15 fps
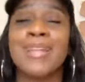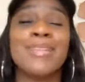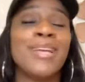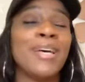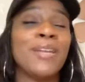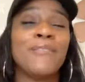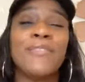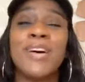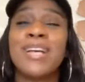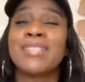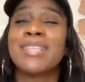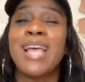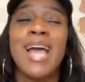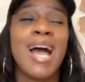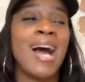None of
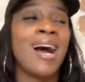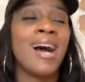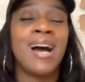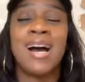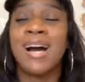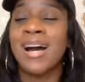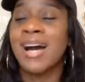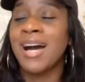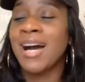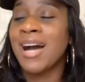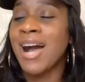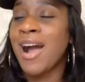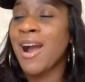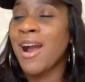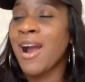us
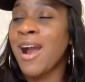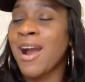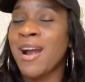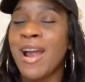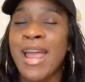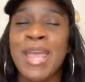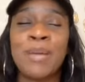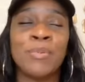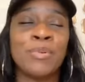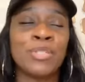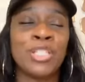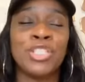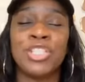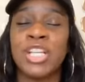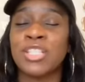are
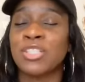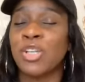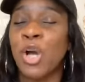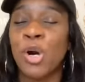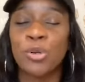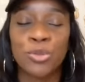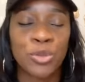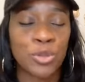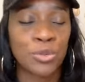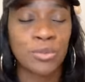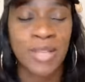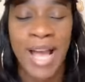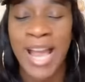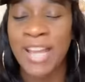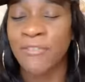able to just go
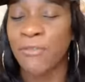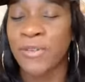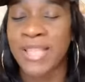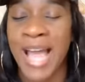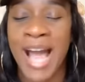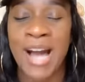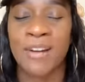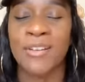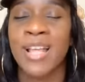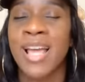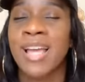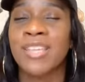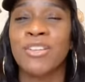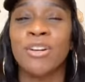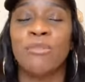through life without,
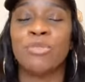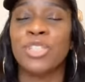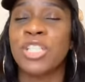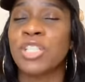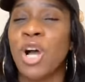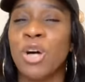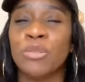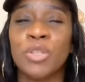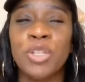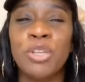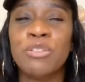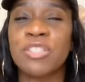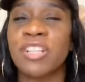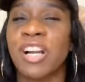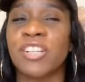you know, just only
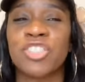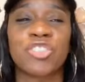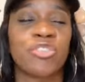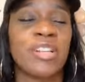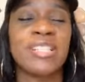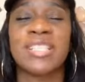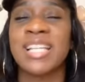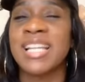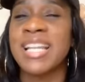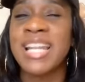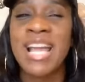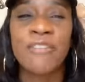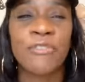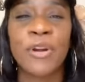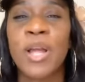using our strengths and
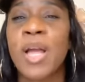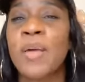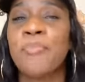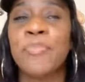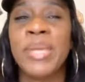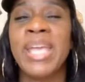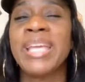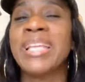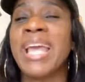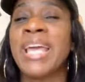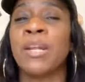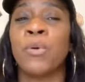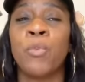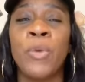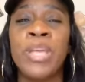never being
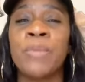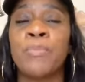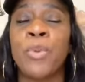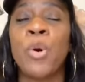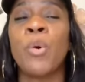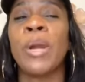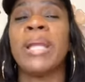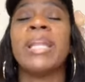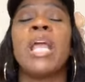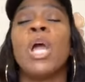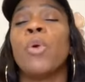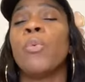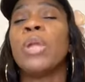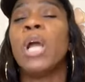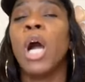at a weak point.
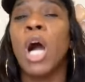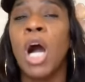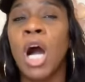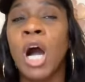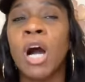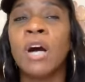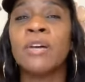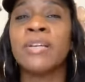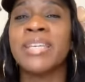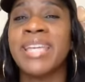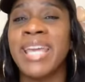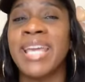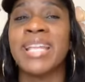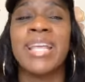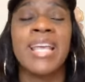We all
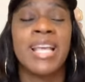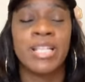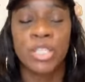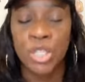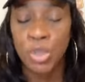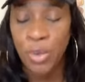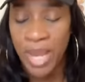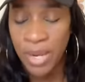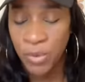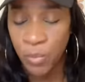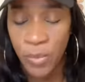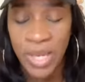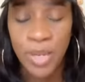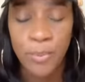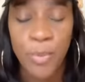get to a
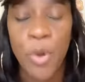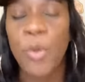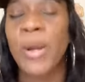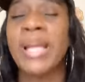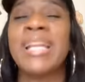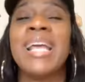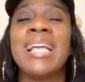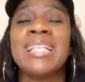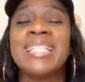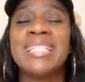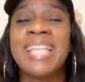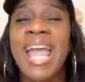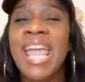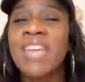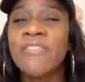weak point.
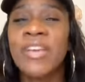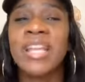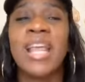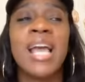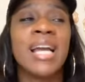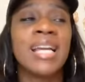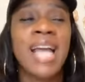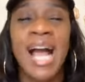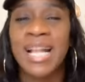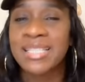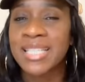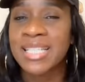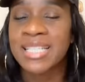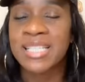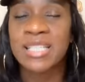David
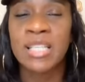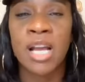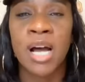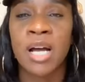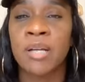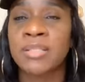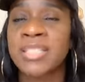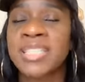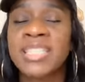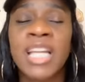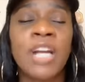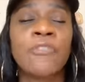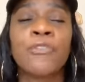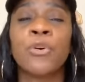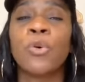got to
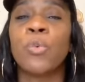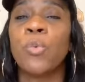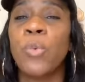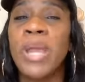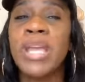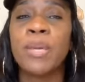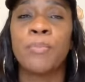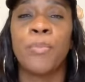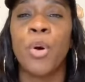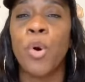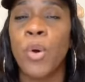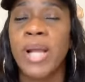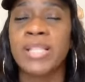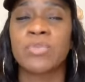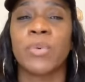several weak
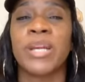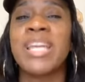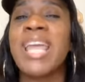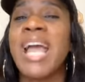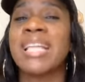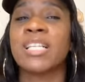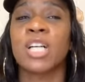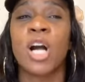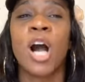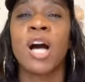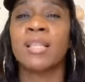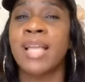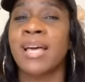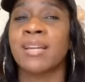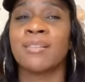points where he had to
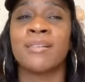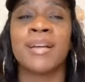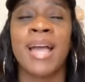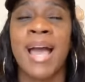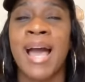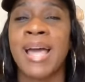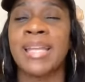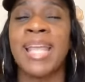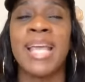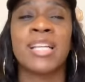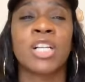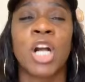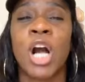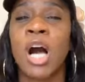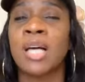call out on God. He
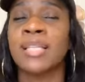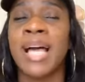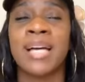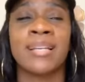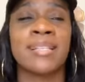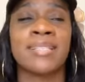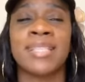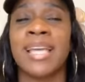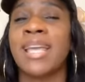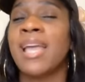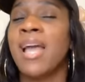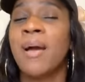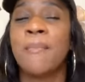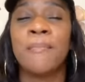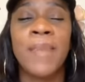had to call out and
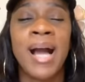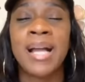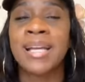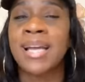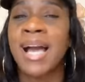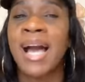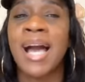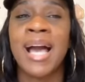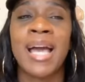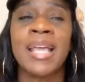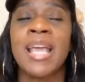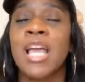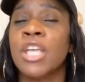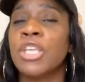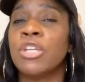say, my
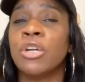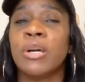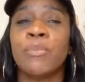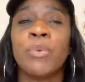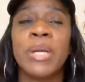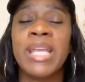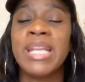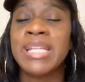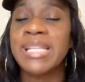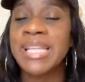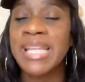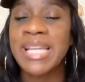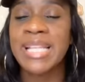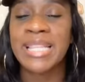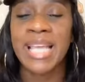God, you know, where he
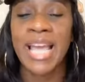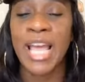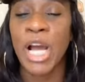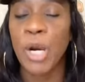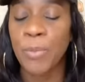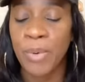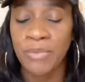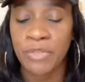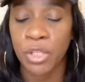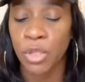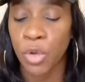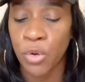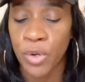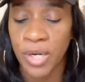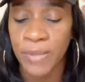needed the help of the
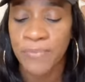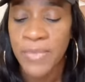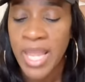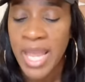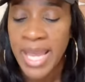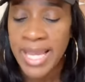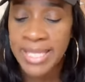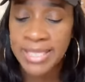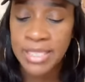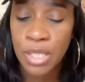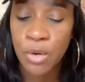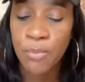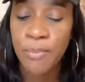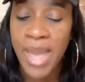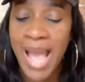Lord. And
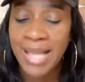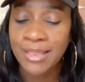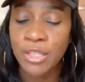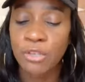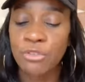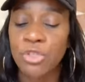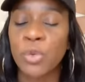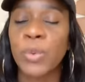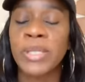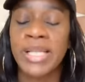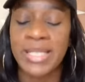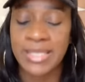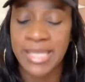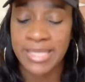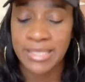so Matthew
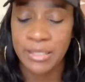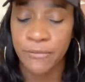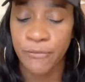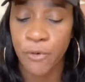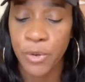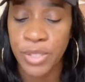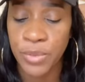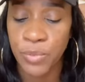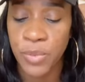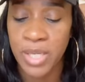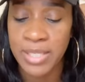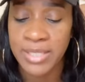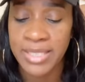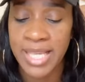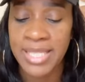26 and
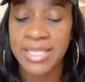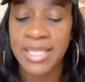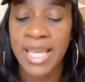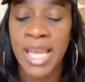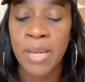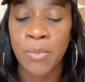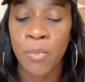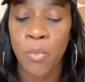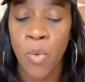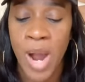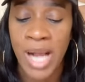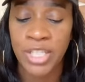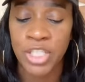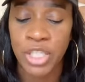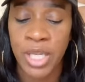41 says, keep
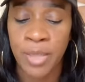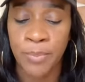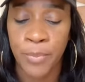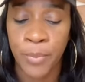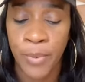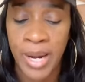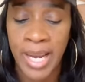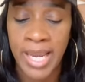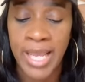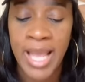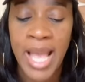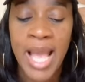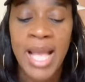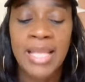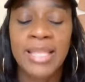watch and
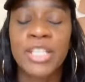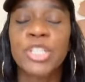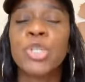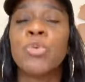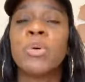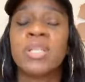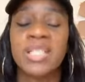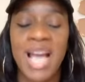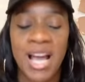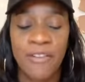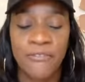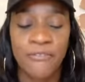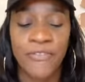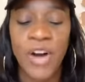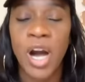pray that you will
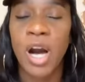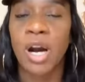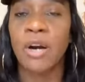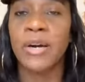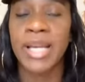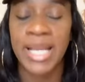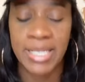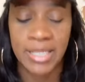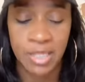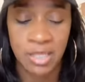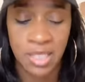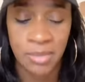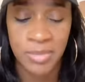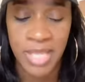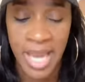not fall
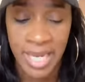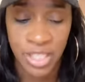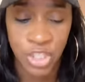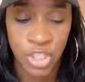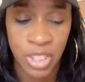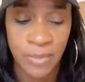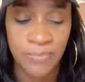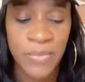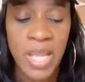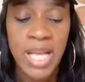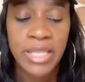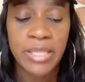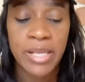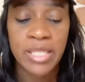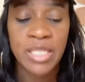into temptation.
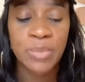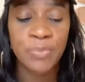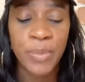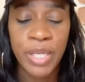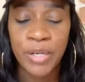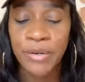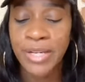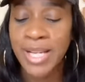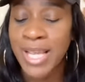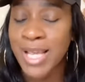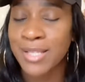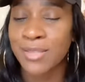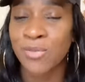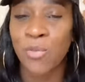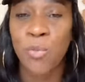The spirit
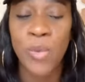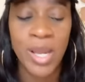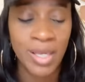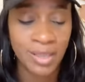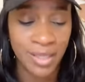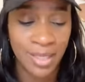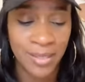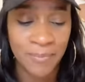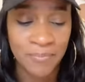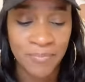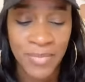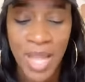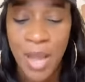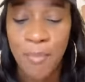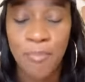is willing,
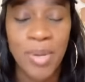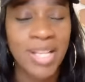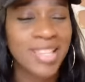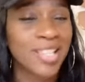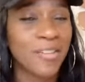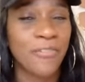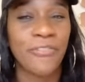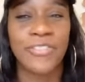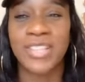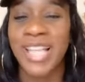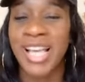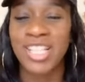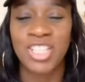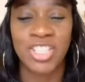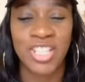but the
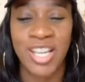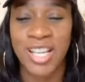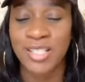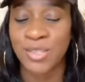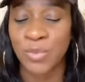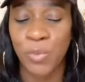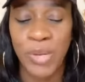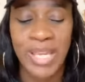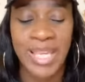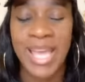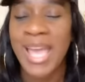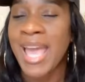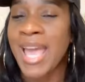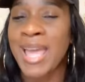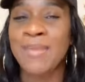flesh is
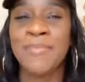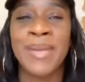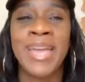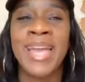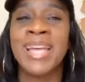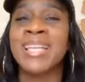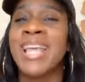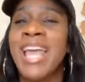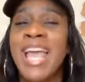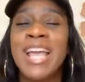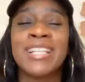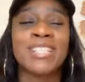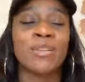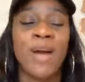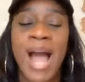weak. Amen.
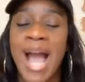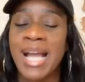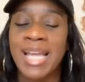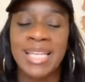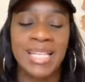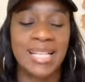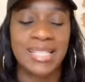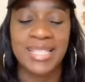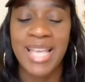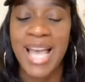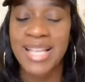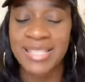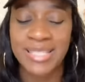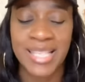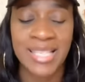And so I can
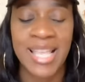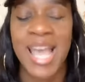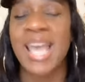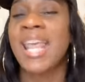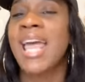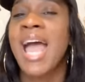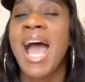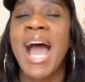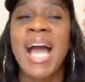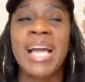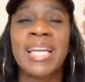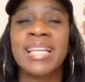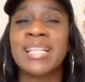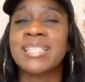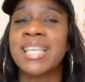attest to that. I
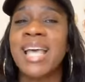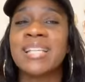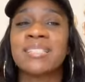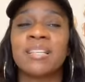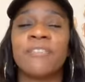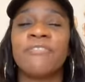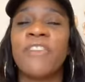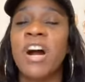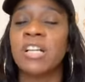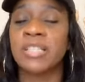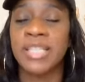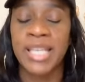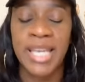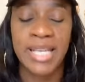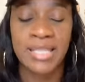can attest to
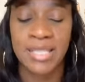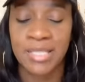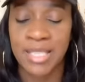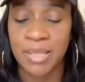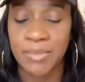falling into